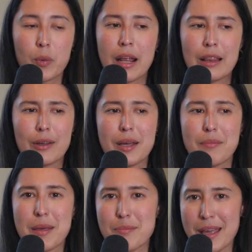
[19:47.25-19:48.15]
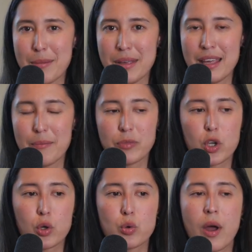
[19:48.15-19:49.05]
When I look at my baby
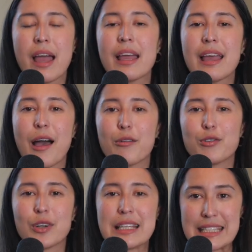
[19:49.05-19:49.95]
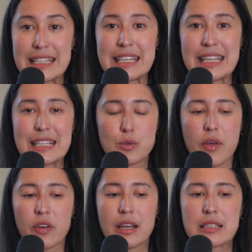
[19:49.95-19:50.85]
crying out for his needs,
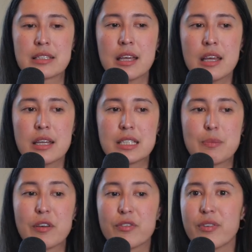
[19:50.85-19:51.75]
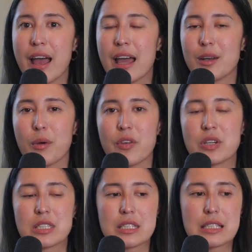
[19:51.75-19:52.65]
whether it's to be fed, whether
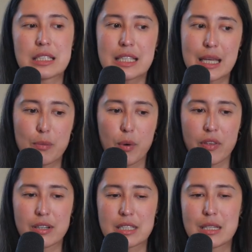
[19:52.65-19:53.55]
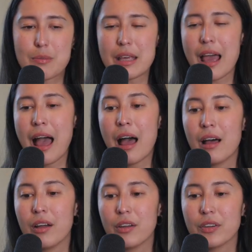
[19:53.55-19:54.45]
it's to sleep, whether it's to be
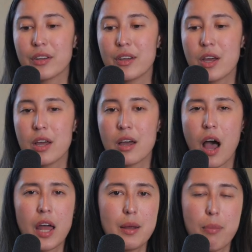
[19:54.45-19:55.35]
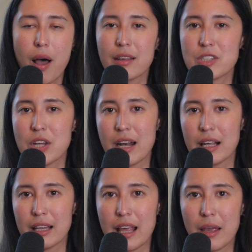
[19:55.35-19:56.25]
held,
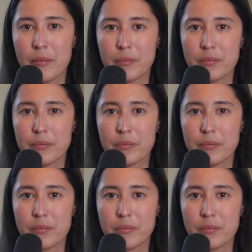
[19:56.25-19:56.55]
unapologetically,